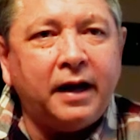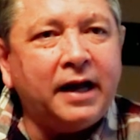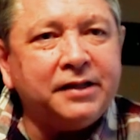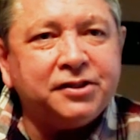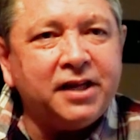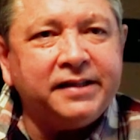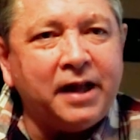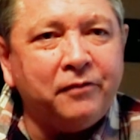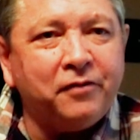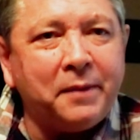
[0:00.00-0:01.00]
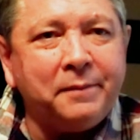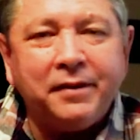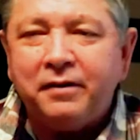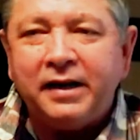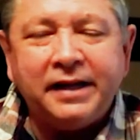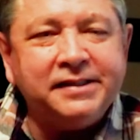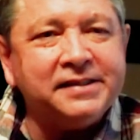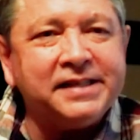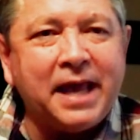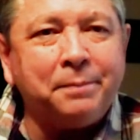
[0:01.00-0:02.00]
I got shut down from my mother and I
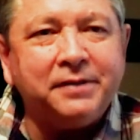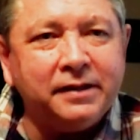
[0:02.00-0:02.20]
just kept